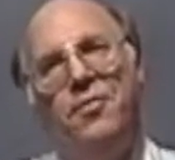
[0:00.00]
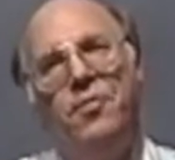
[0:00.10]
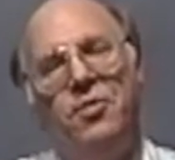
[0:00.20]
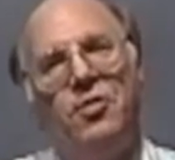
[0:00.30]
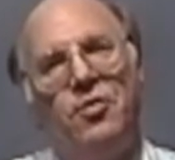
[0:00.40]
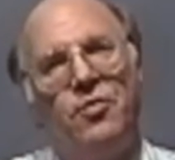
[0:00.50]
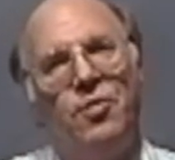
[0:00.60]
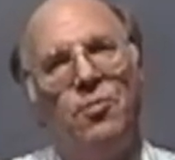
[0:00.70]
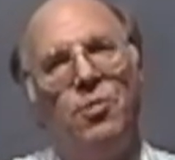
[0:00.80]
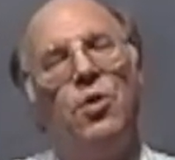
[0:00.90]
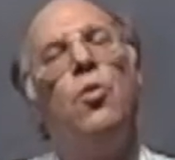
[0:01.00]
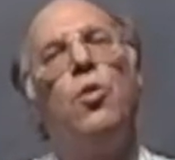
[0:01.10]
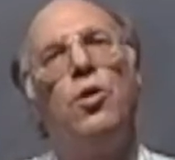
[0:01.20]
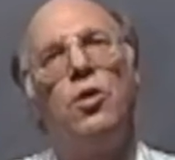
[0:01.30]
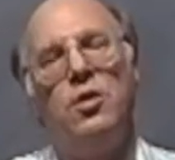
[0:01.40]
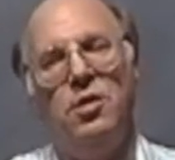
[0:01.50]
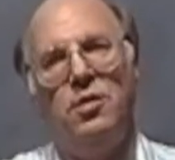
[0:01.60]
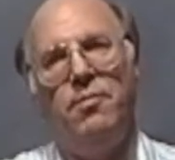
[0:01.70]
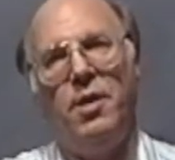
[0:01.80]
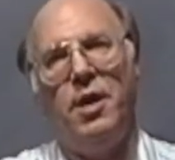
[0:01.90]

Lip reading: physics for the real world by